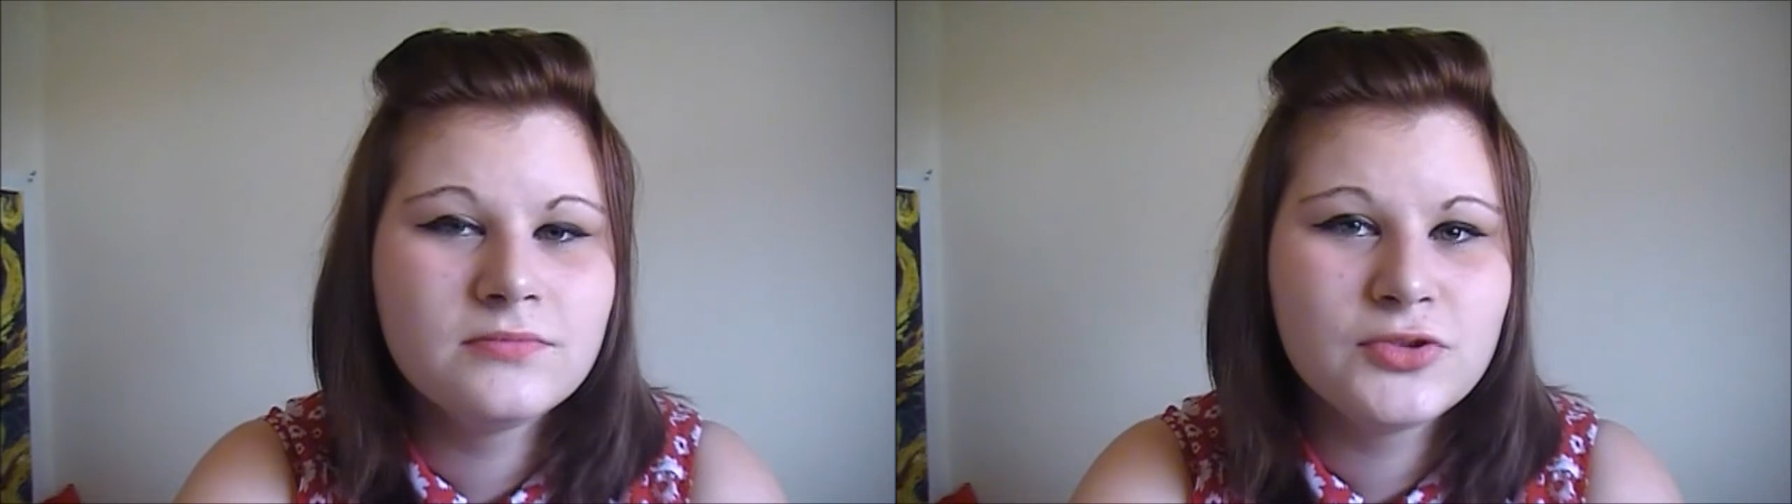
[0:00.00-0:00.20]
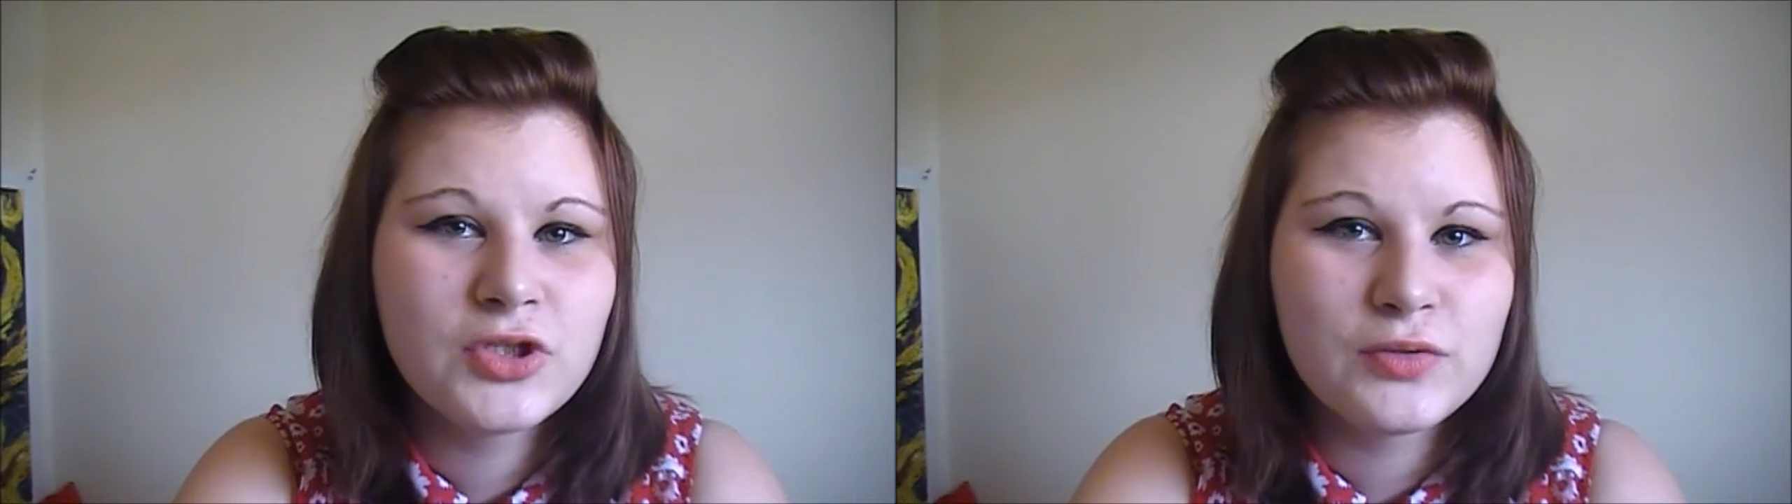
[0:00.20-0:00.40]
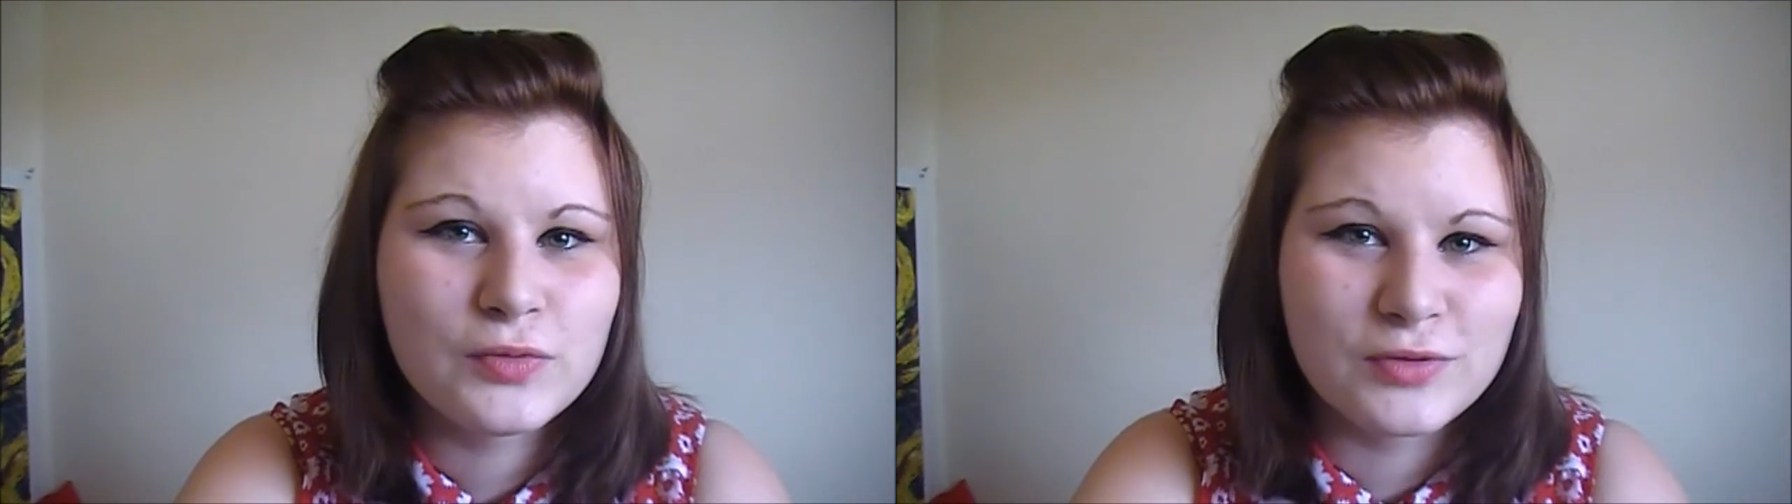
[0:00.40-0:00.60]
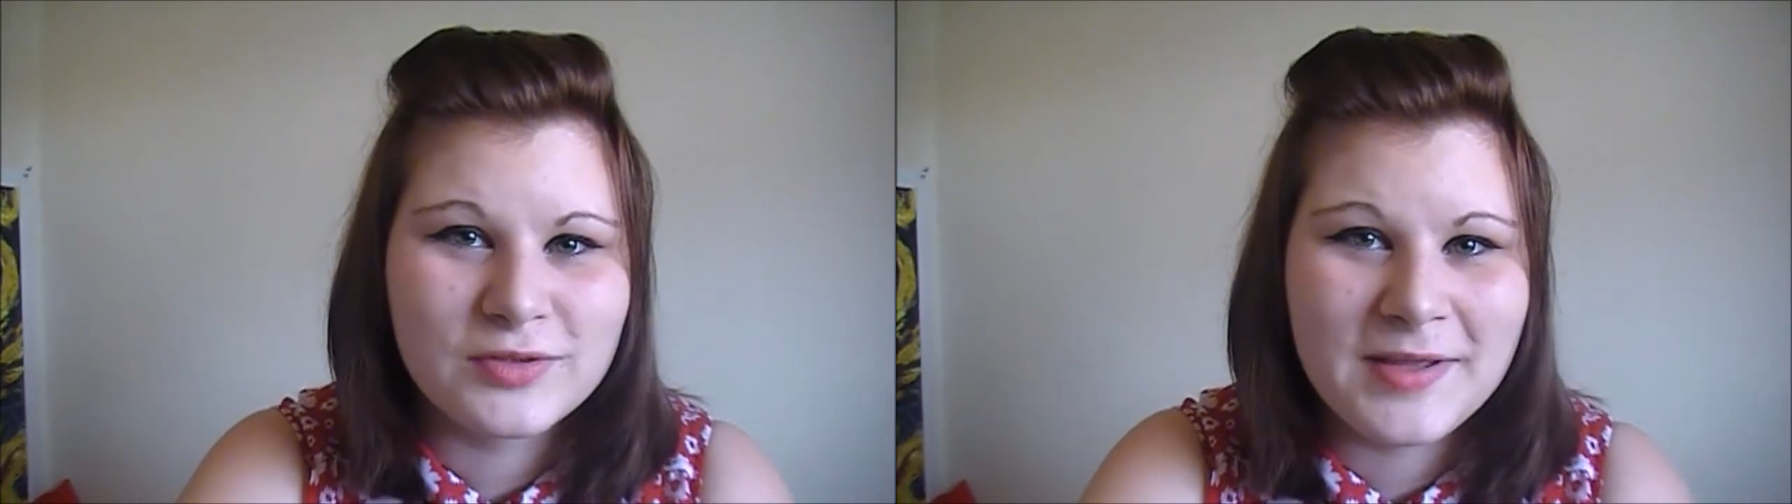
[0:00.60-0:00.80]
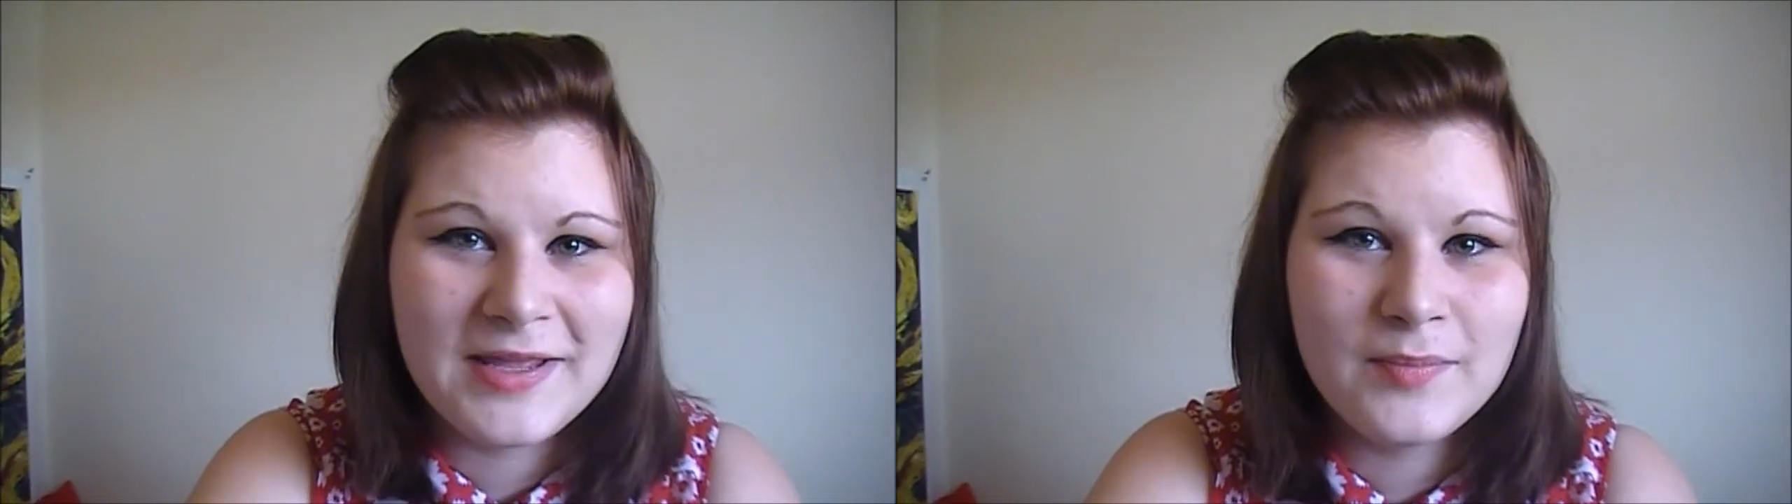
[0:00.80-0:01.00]
don't talk
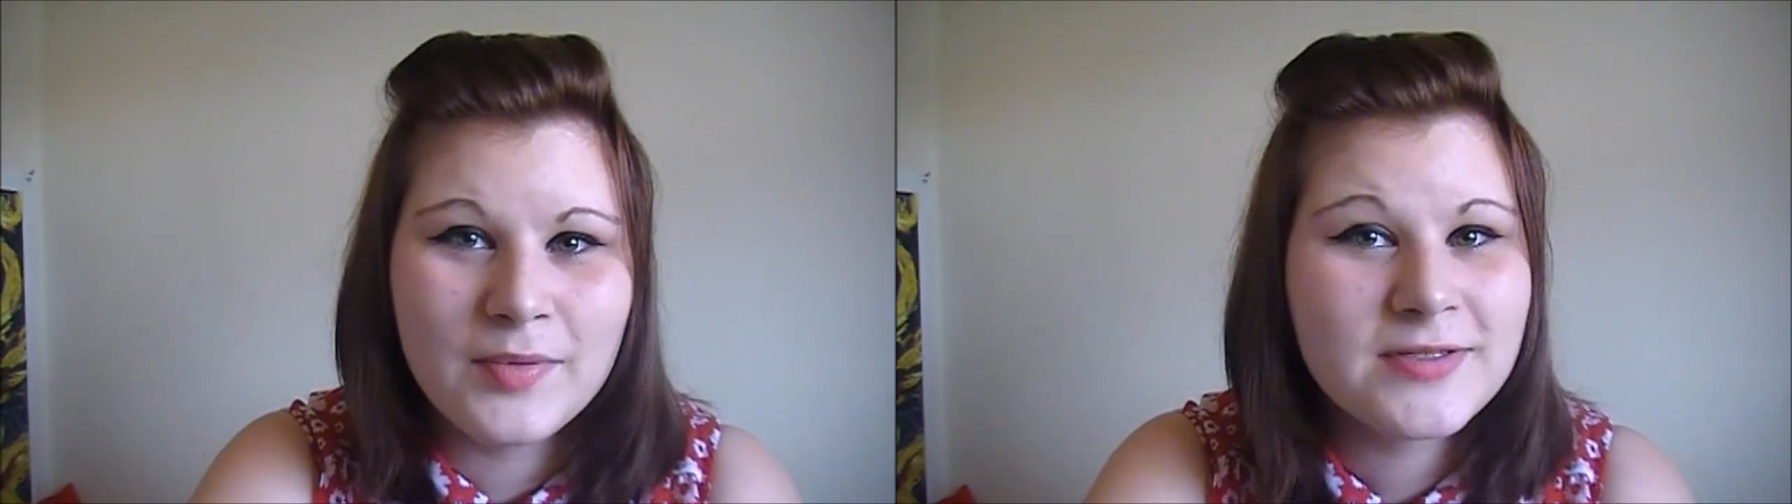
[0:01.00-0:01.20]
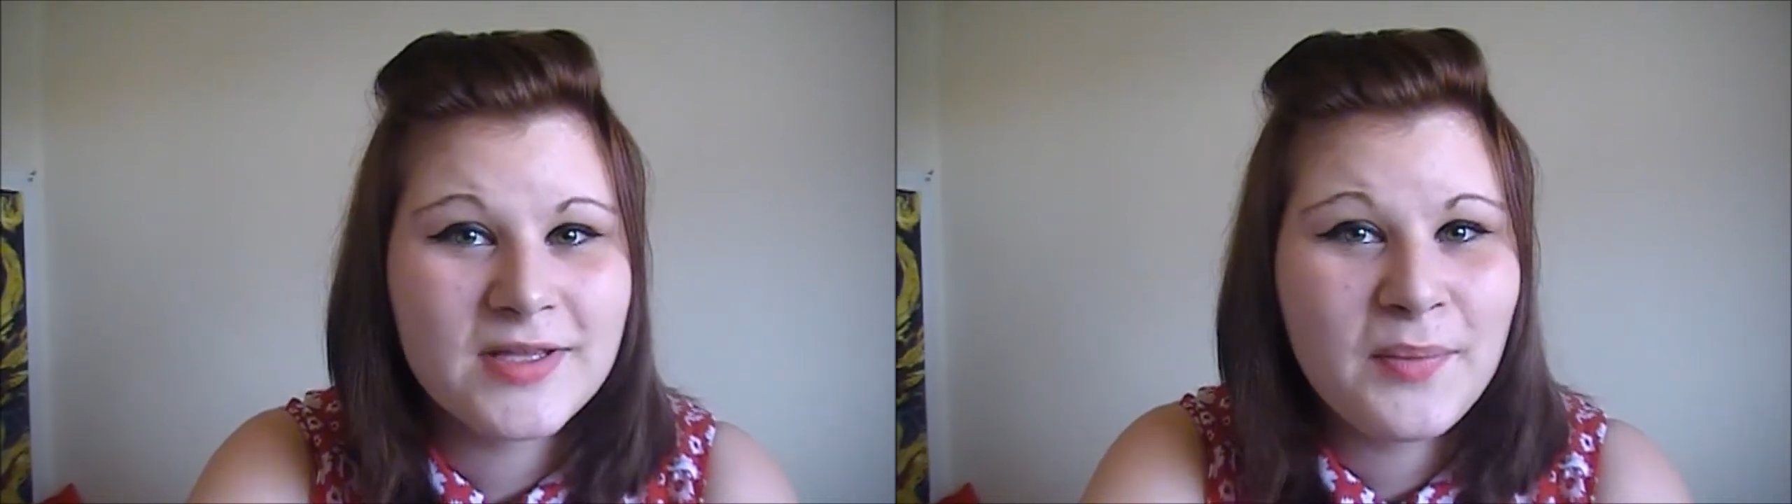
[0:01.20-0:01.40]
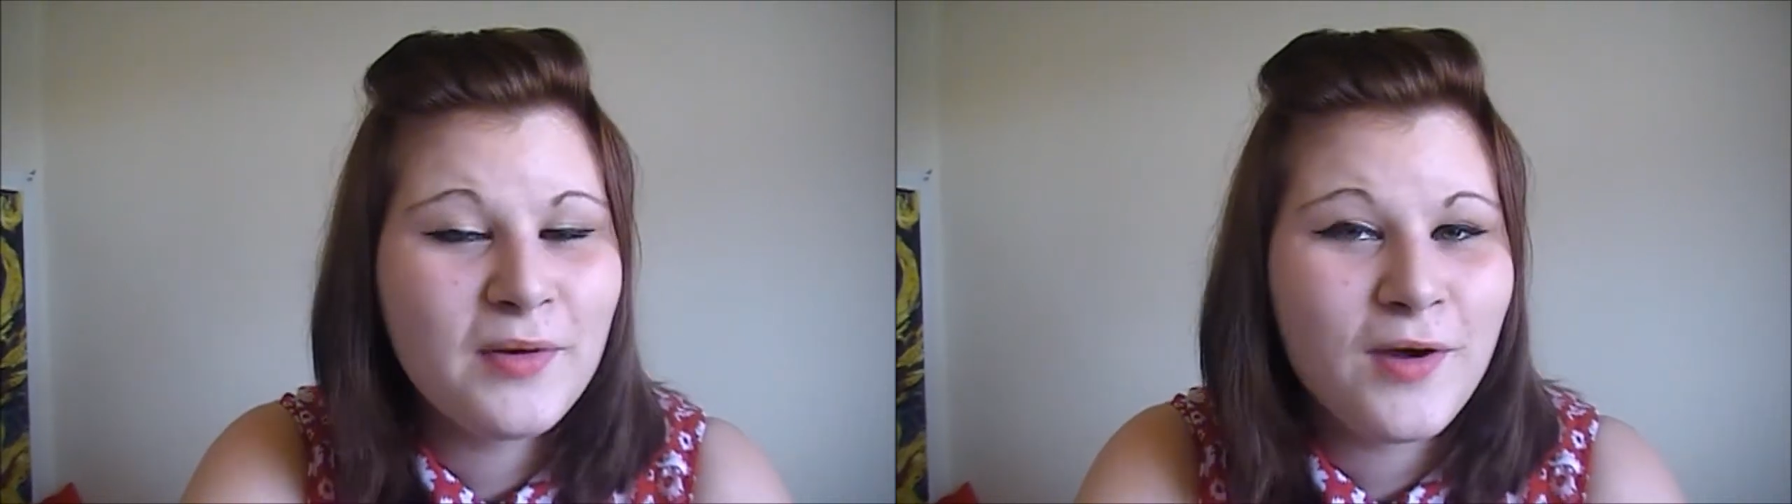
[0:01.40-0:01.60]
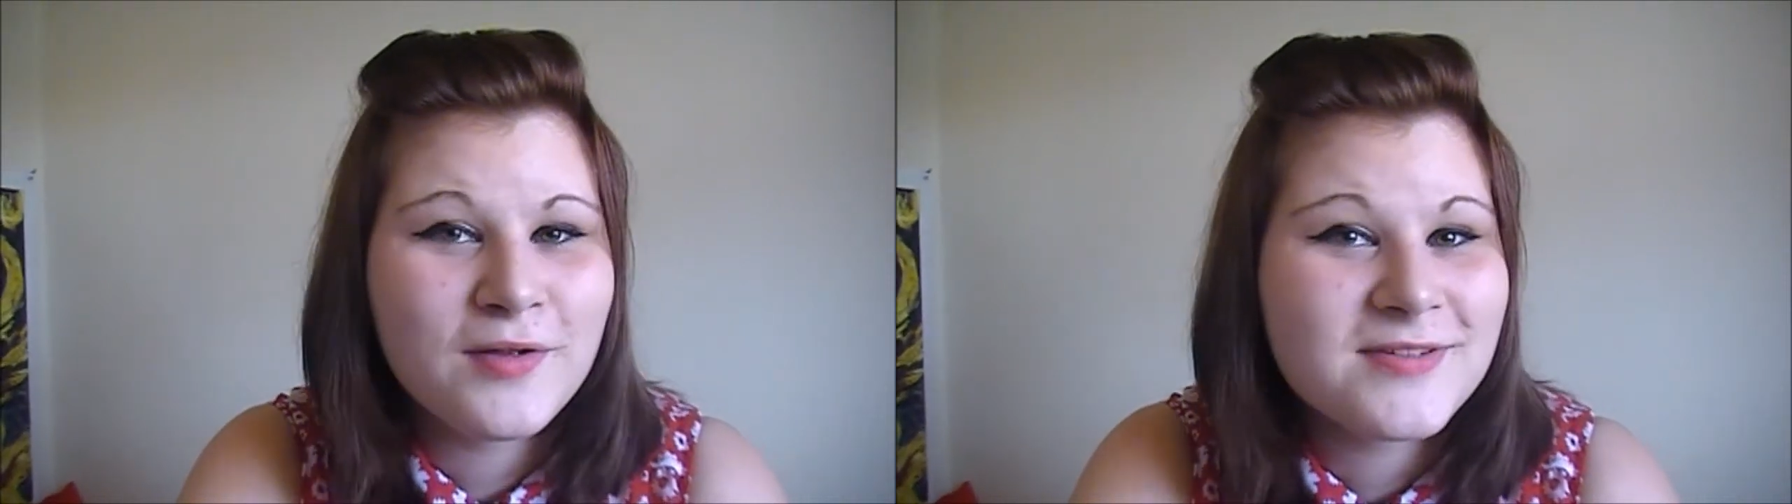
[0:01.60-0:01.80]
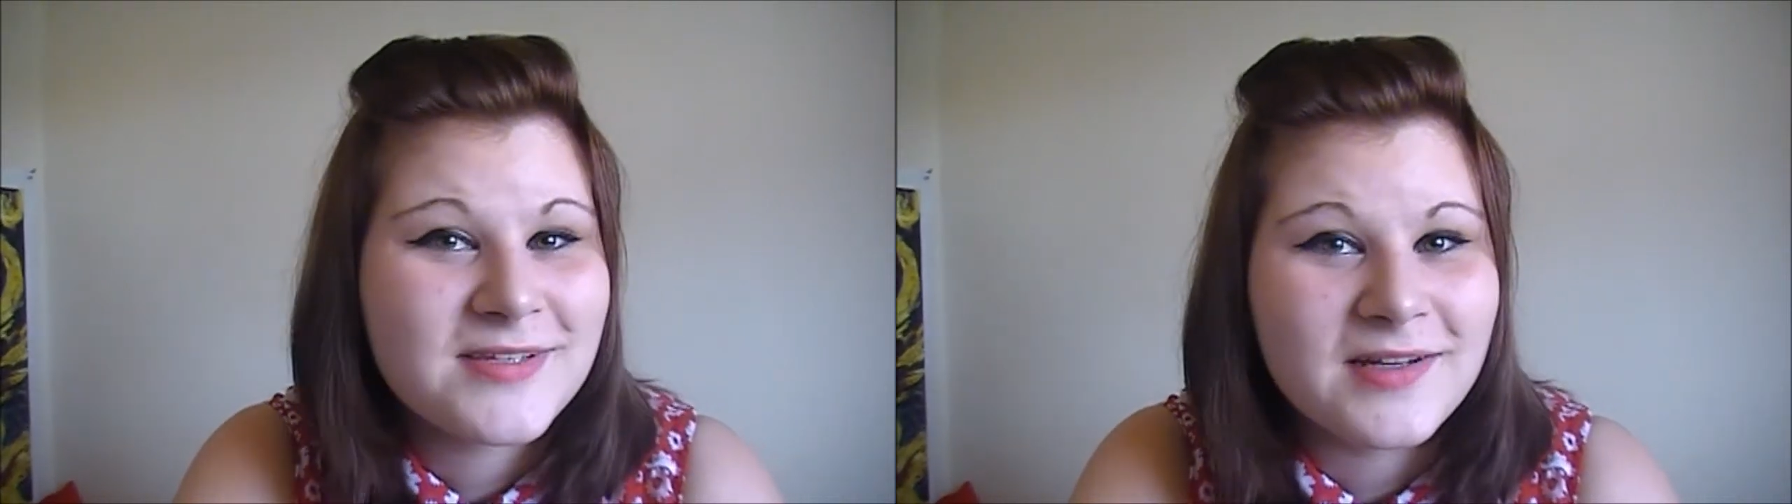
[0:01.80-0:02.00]
to me because I won't
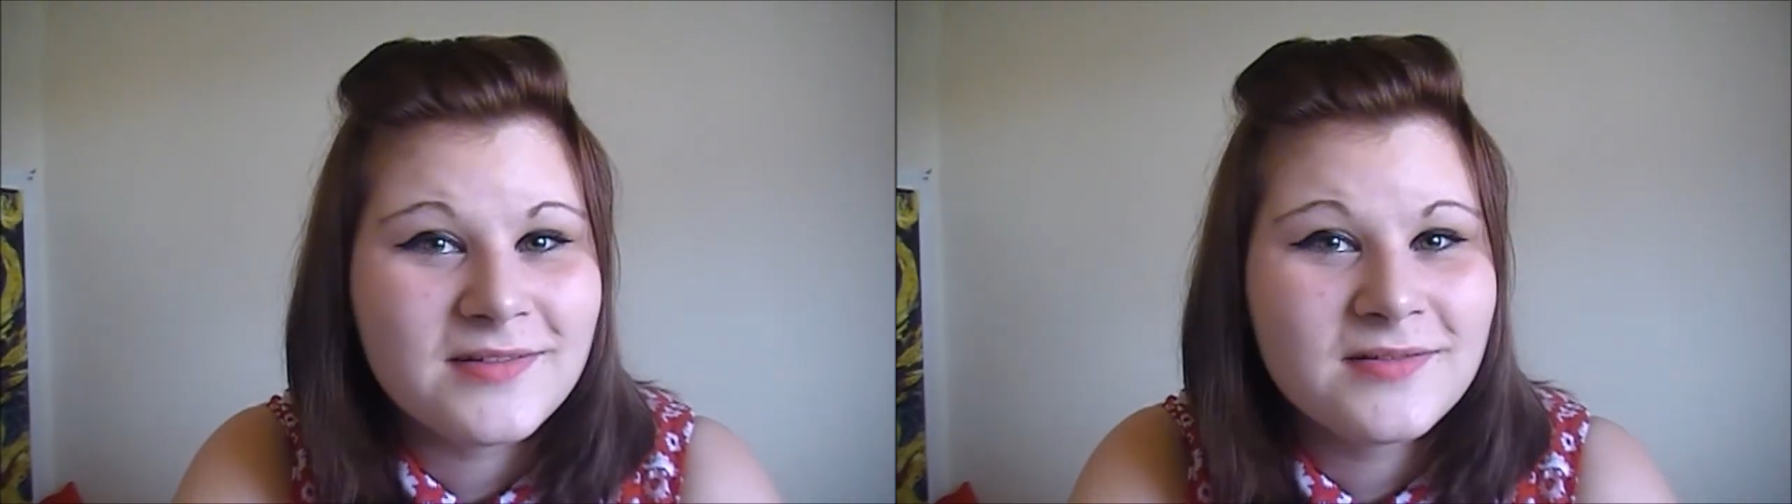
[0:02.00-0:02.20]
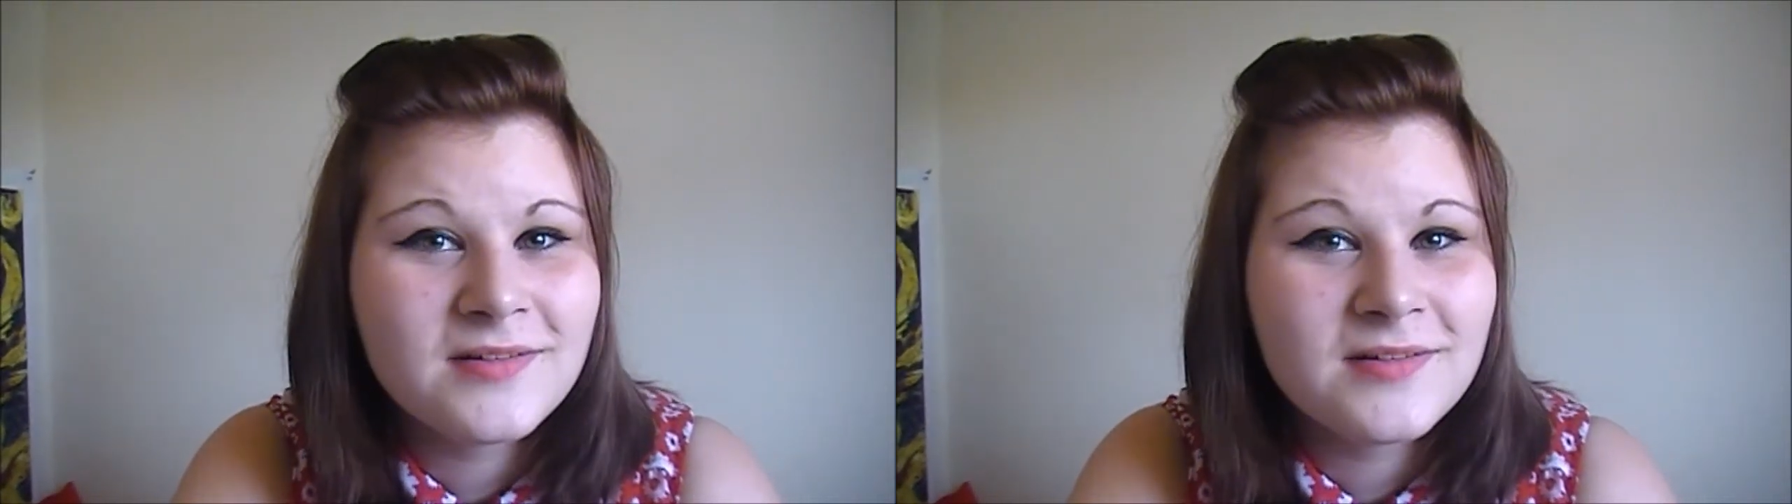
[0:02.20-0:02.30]
answer.